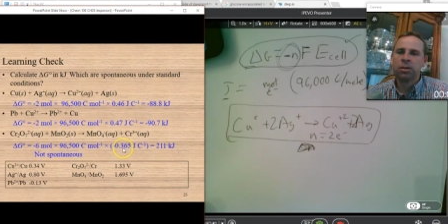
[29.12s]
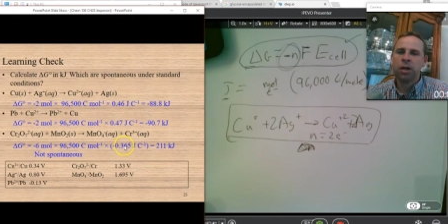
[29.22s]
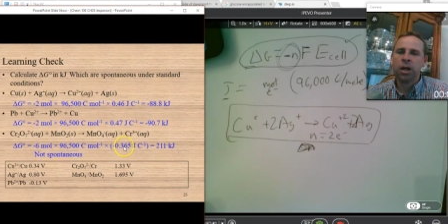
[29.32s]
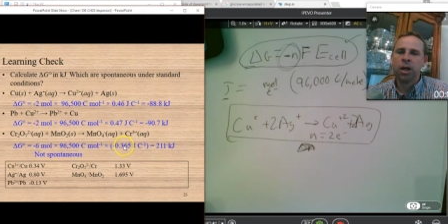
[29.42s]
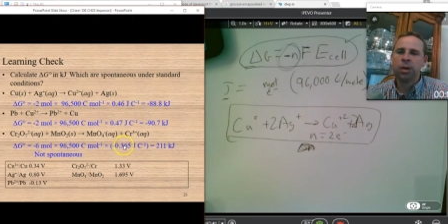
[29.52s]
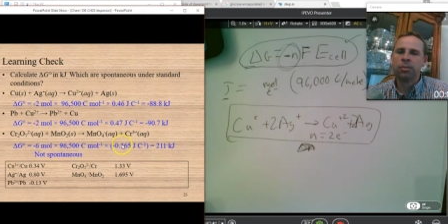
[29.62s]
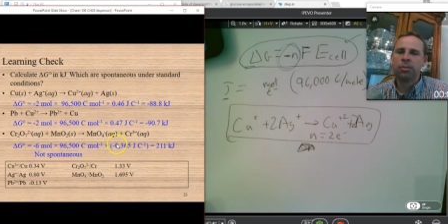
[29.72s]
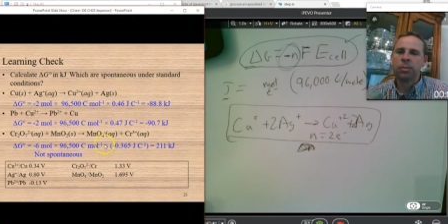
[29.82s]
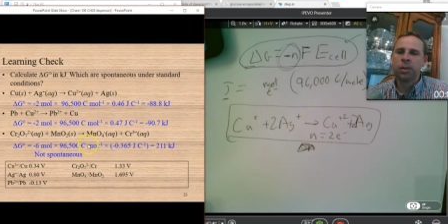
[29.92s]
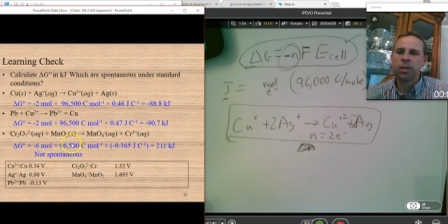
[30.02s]
Um,
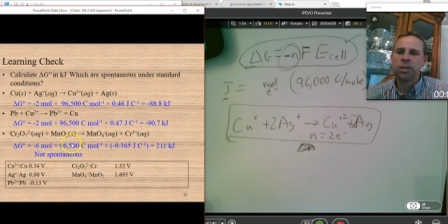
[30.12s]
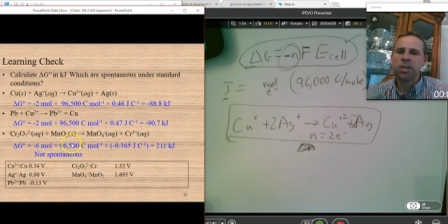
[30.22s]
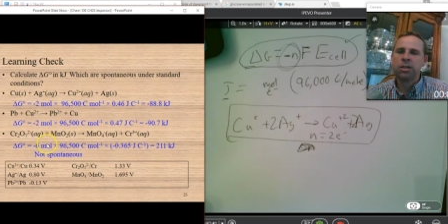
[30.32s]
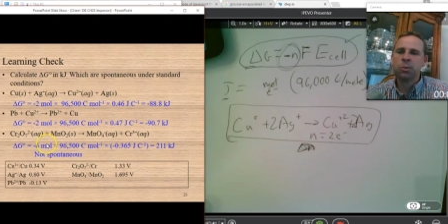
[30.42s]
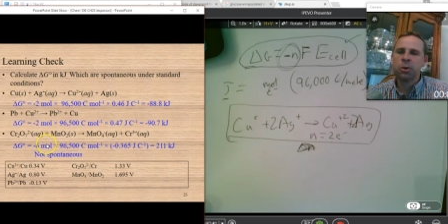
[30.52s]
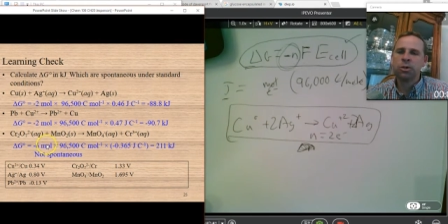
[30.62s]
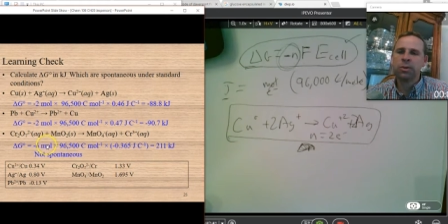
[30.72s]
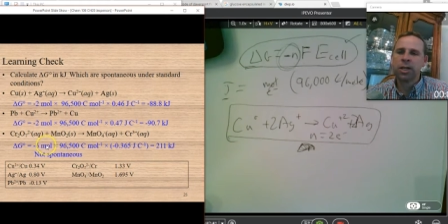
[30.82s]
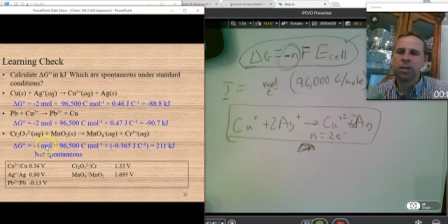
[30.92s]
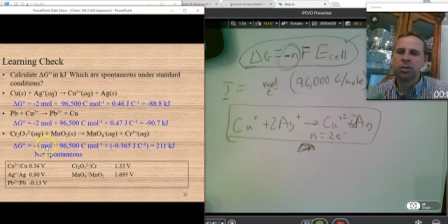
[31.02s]
6 moles of
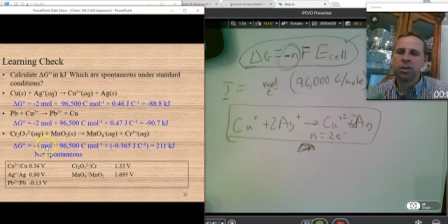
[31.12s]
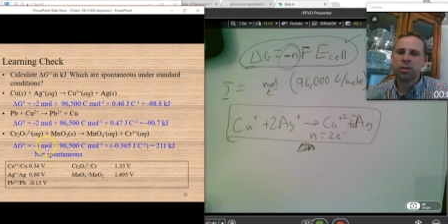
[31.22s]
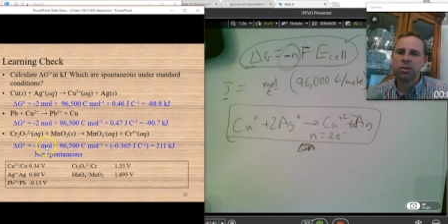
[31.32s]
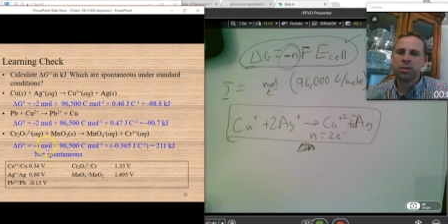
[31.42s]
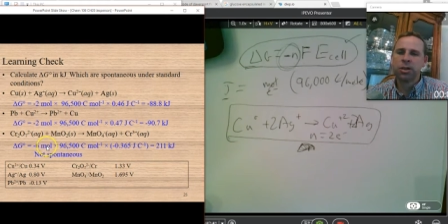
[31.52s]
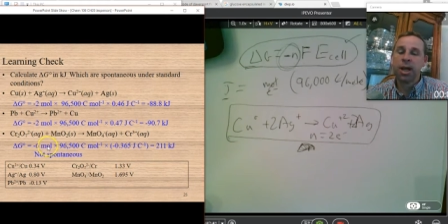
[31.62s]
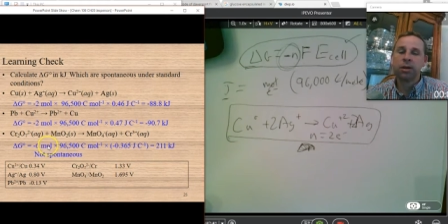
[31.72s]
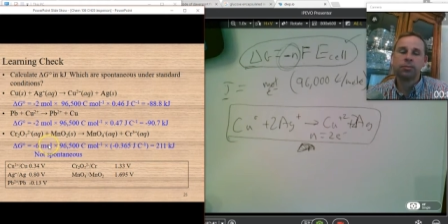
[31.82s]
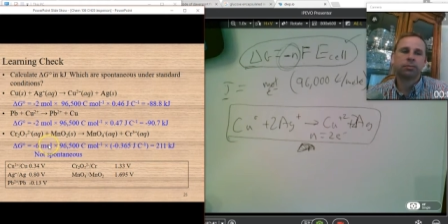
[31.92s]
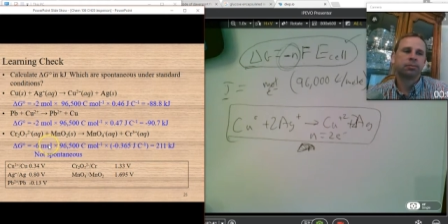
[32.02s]
electrons.
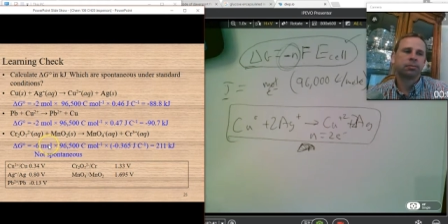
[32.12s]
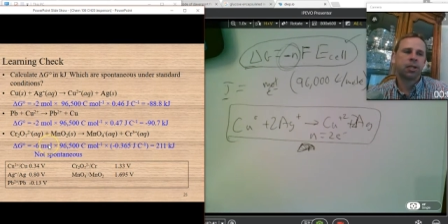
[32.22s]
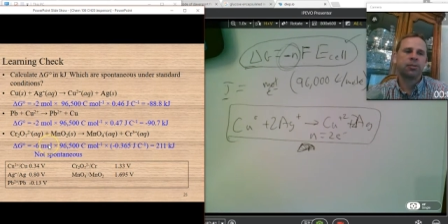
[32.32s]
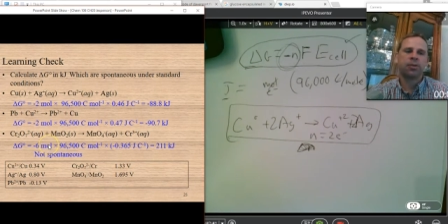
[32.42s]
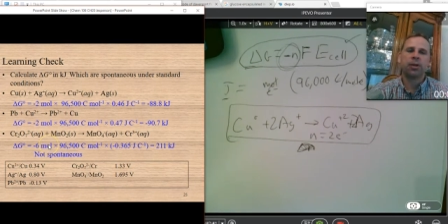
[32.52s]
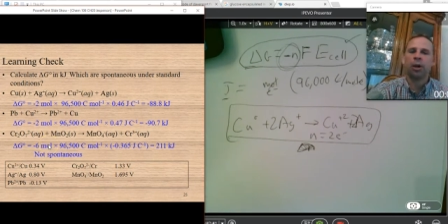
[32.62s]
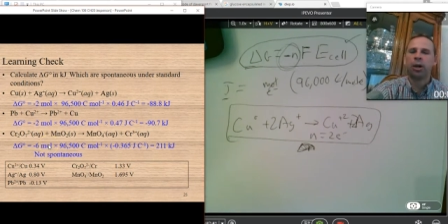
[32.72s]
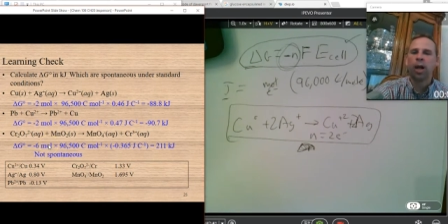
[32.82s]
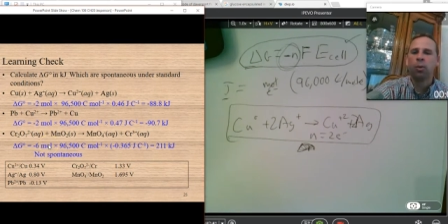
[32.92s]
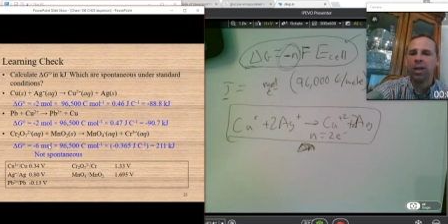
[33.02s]
Now, let's figure out
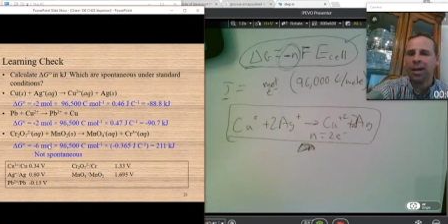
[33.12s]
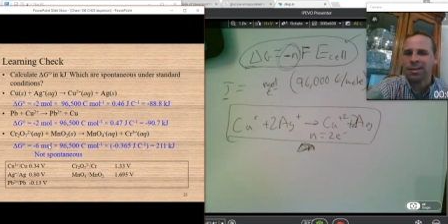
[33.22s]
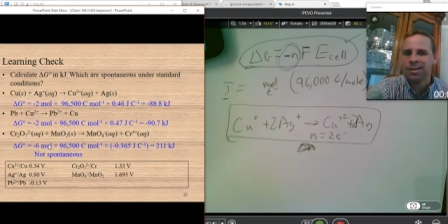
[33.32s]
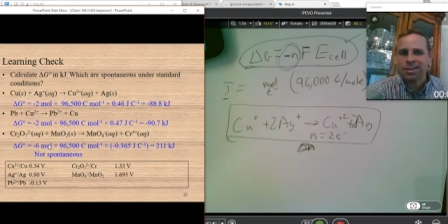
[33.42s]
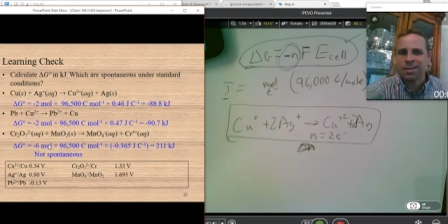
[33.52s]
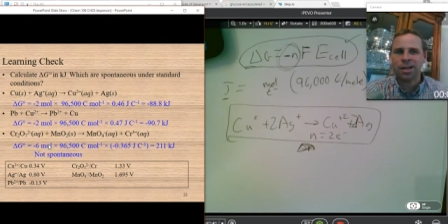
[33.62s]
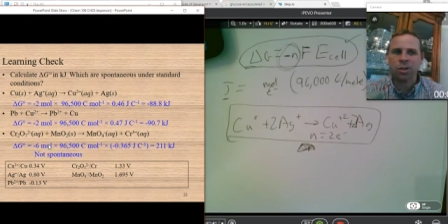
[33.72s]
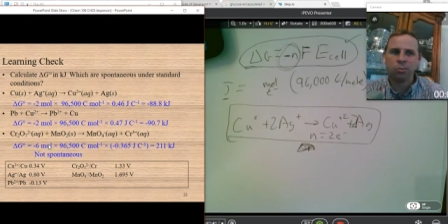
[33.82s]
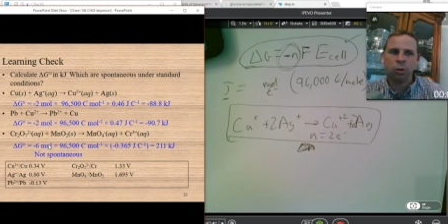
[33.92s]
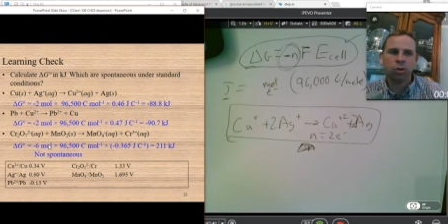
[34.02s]
how we got
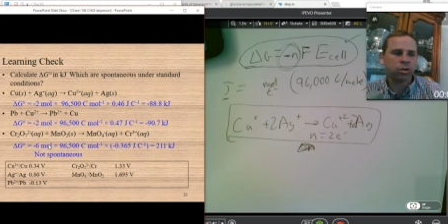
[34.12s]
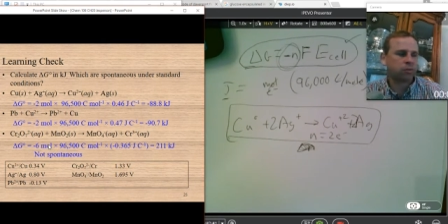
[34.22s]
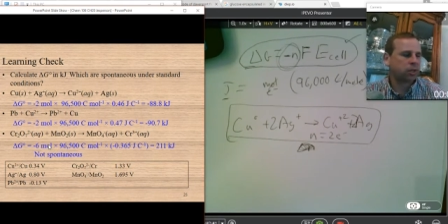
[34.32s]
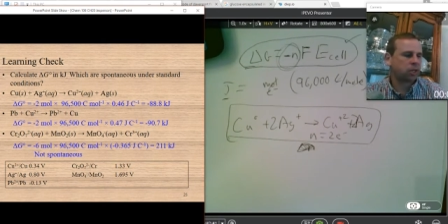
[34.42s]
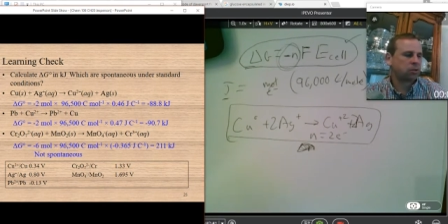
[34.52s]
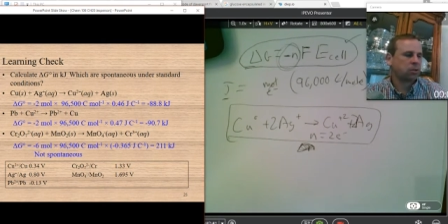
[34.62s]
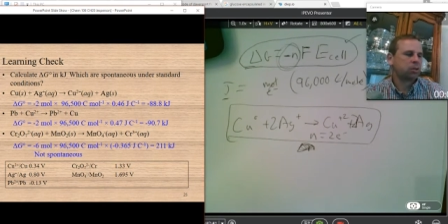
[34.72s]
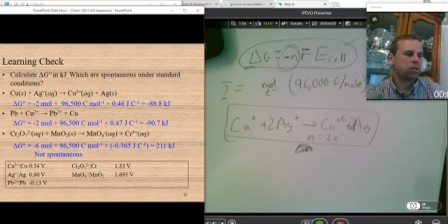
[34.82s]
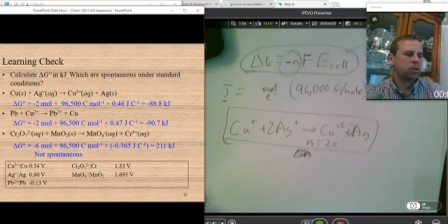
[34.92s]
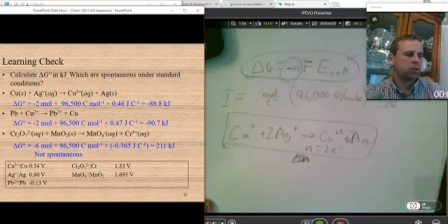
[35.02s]
6 moles of
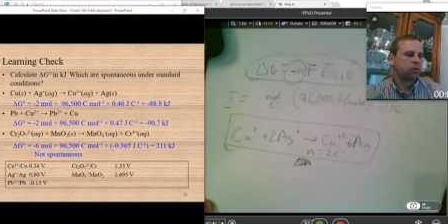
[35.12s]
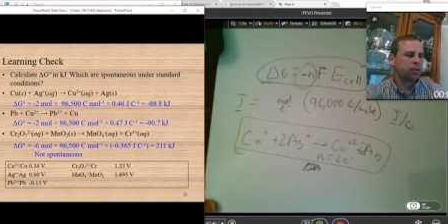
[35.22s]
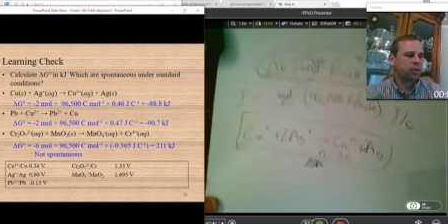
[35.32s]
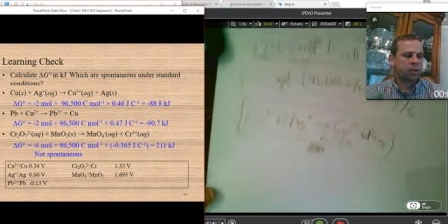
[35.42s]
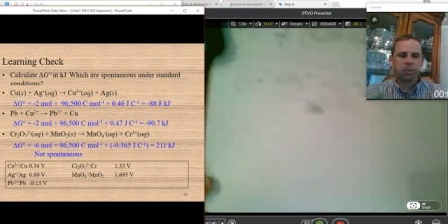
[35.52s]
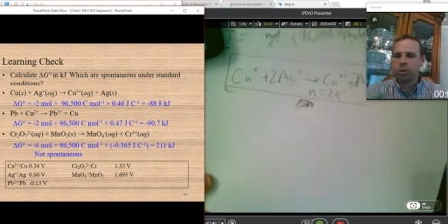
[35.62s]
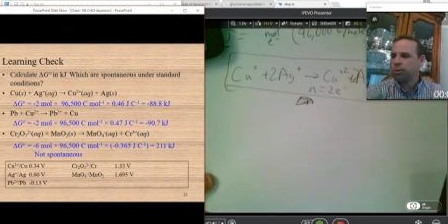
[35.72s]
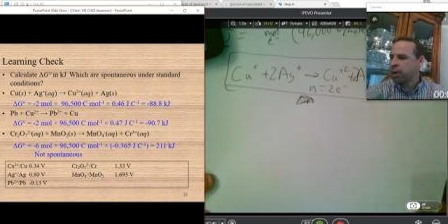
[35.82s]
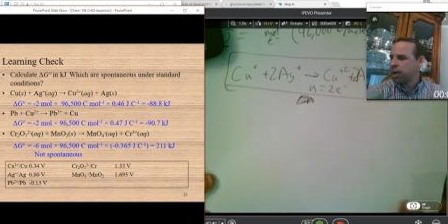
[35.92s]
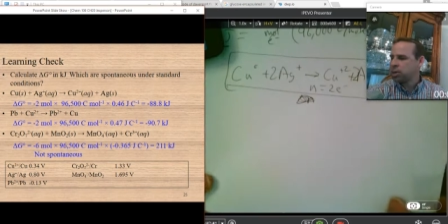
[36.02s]
electrons for this chemical
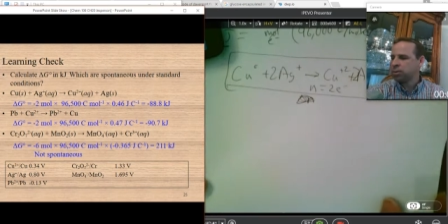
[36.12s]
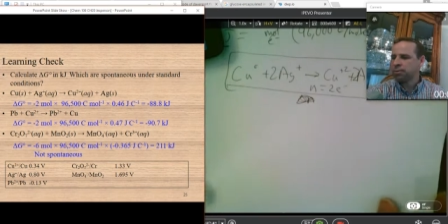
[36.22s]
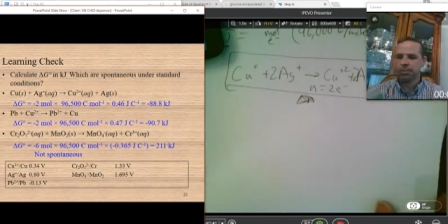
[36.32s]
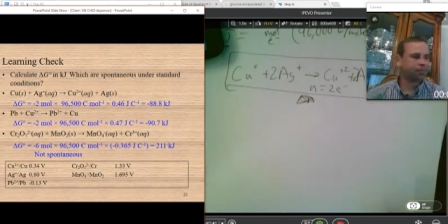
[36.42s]
reaction.